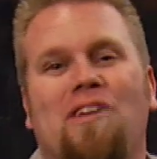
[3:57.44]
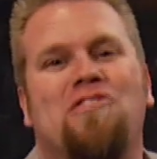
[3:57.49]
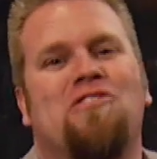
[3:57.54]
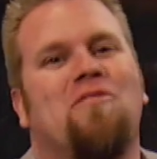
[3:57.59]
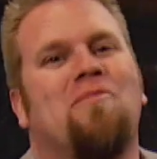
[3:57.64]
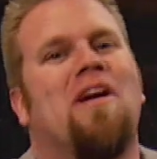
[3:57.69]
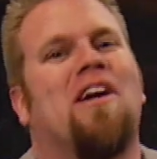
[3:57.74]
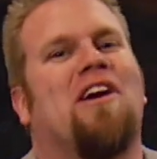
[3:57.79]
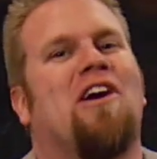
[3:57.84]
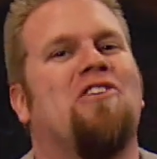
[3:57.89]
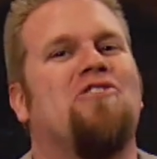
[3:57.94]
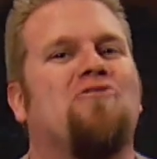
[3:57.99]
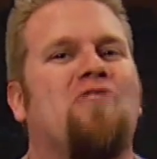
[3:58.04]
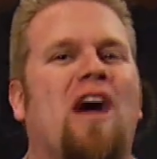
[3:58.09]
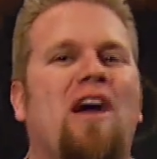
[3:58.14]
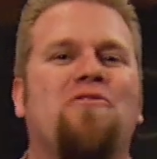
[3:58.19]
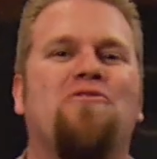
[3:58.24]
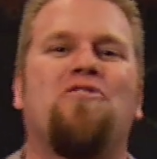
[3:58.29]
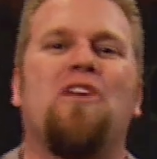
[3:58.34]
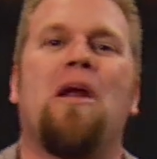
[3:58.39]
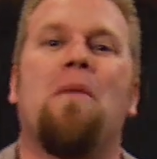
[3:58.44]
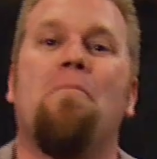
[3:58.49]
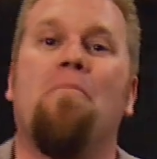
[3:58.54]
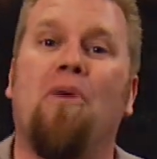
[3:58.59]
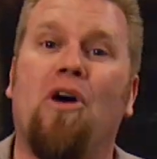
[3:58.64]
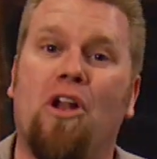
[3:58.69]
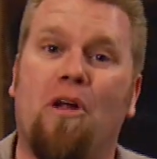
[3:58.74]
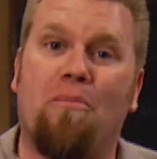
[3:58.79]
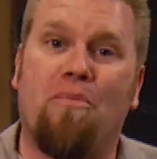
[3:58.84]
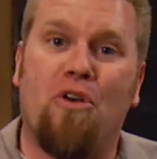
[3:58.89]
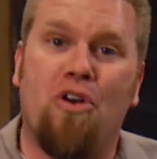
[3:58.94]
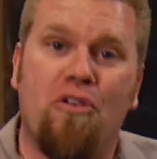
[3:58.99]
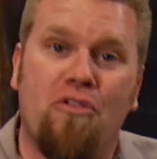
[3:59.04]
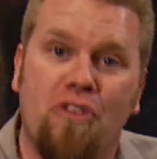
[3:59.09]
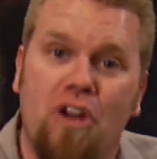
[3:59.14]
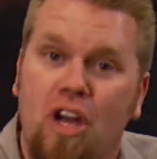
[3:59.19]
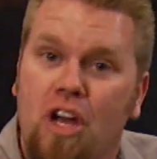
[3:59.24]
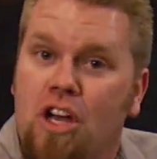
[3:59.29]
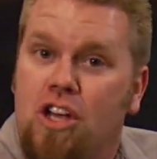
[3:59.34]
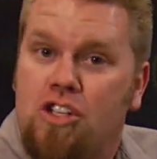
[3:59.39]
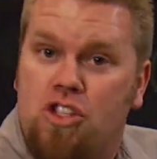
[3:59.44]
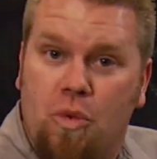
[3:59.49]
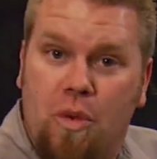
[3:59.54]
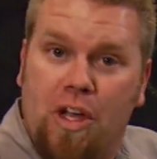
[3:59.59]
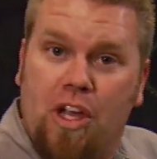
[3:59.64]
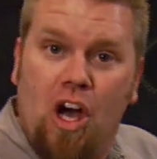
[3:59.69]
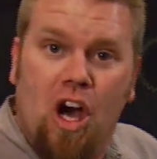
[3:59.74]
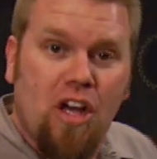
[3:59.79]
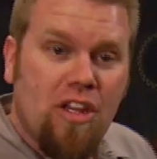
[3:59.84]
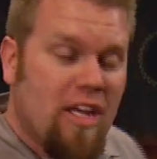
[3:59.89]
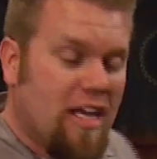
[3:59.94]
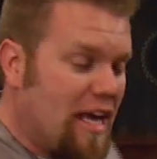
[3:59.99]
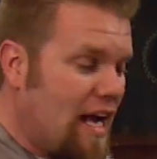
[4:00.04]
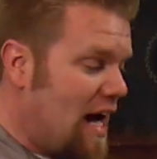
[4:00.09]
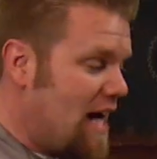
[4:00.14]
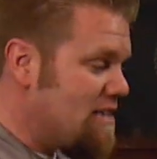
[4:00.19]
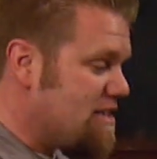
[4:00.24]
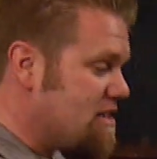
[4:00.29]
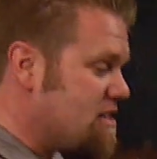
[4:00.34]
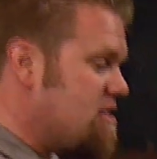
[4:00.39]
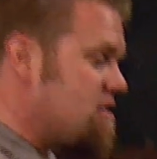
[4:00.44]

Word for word: is to make our drivetrain bulletproof. So we called the guys at